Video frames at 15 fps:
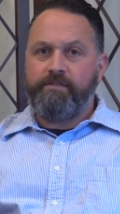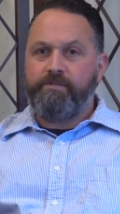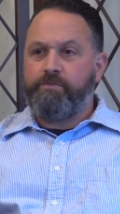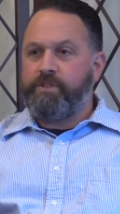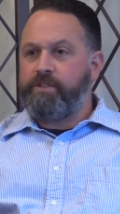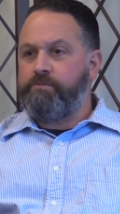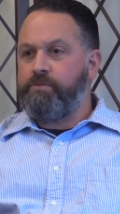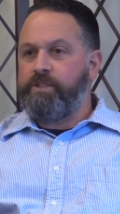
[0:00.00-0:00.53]

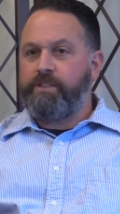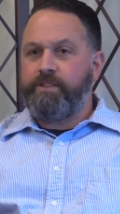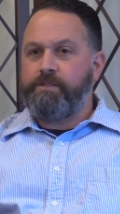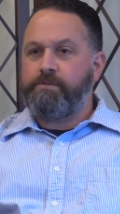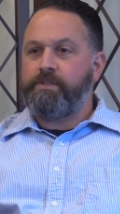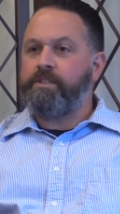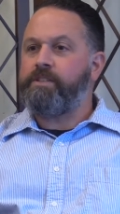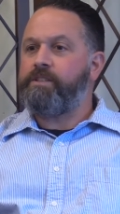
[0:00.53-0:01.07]
We teach
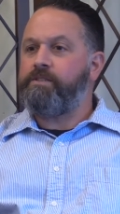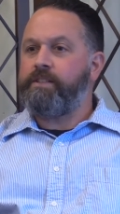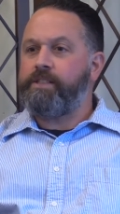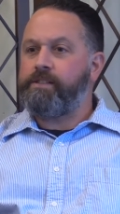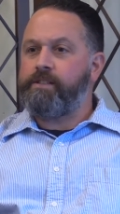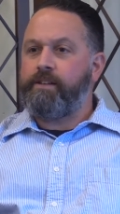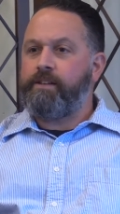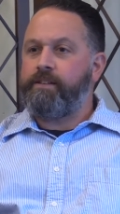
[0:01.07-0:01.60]
with
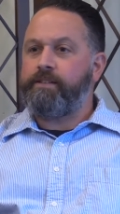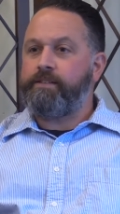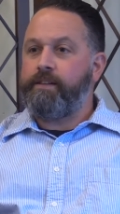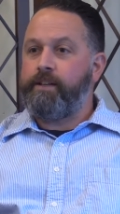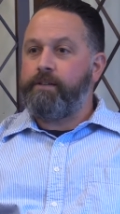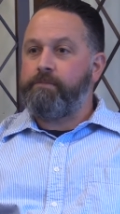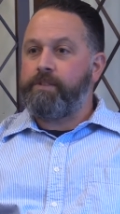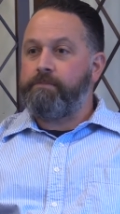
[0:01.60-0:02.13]
alliteration all the
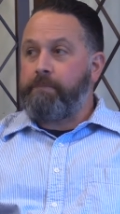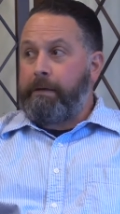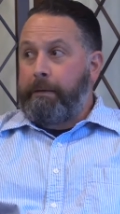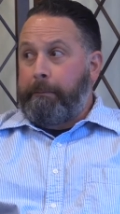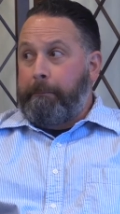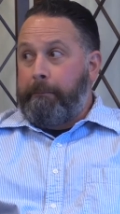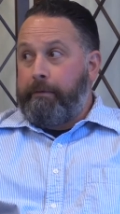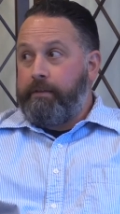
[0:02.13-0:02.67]
time. And I'm like,
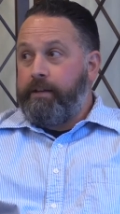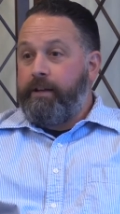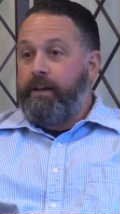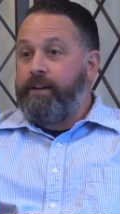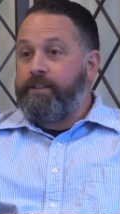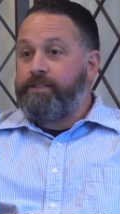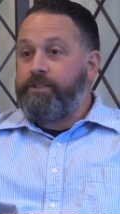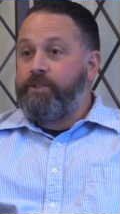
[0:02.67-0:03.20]

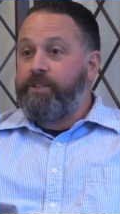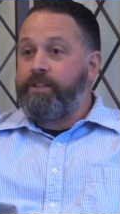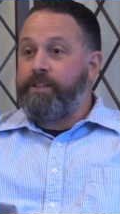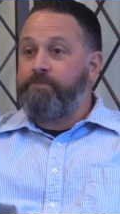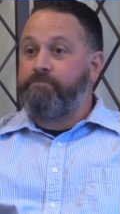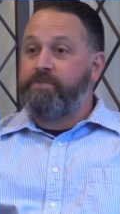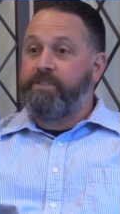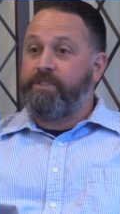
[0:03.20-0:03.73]
I had to look it
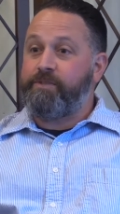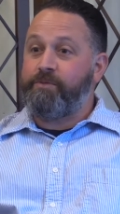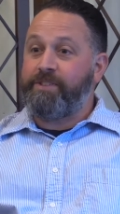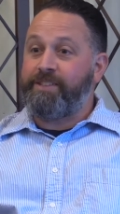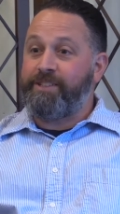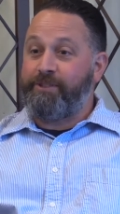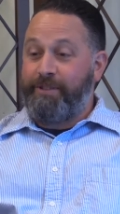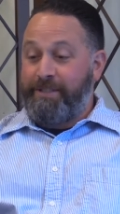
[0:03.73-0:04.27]
up to see what
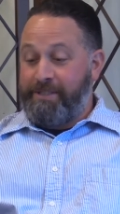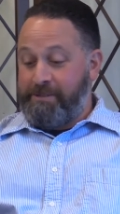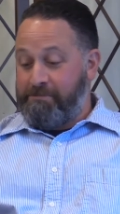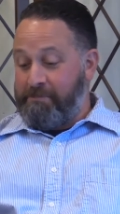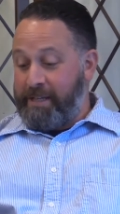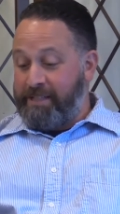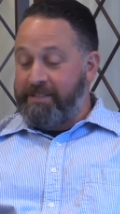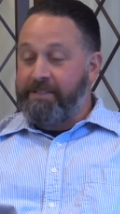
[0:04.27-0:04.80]
alliteration
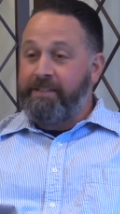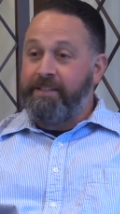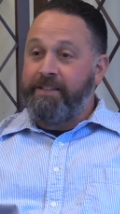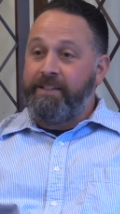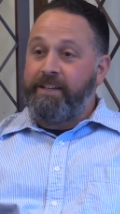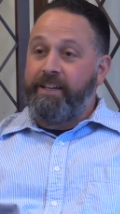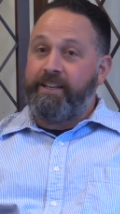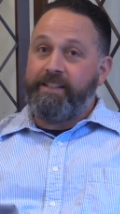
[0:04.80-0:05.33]
meant.
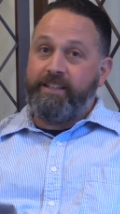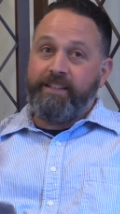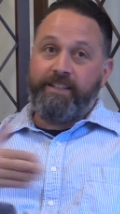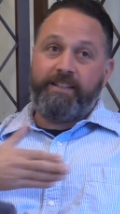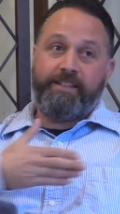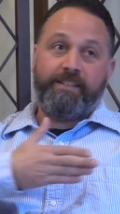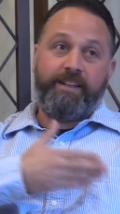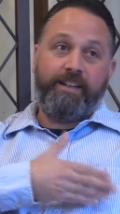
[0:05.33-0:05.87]
Yeah. And
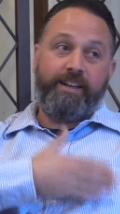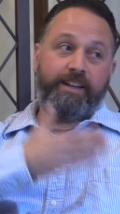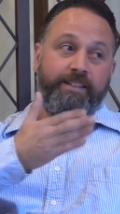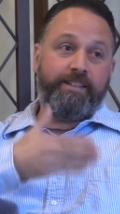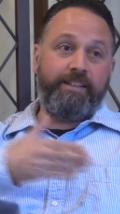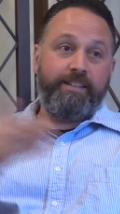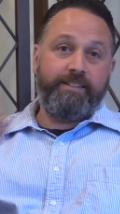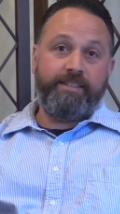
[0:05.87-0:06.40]
then I had
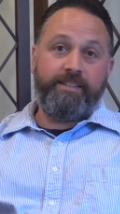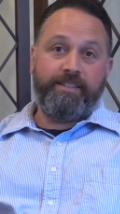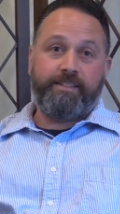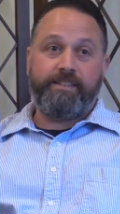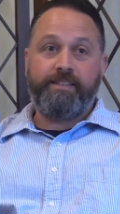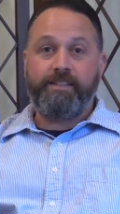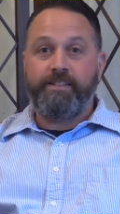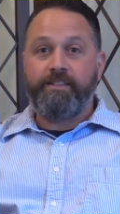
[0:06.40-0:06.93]
the idea
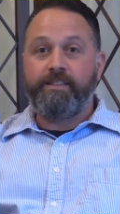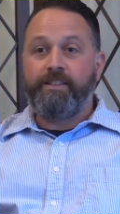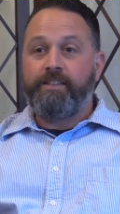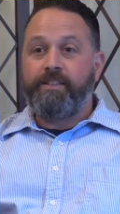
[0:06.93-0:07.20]
to,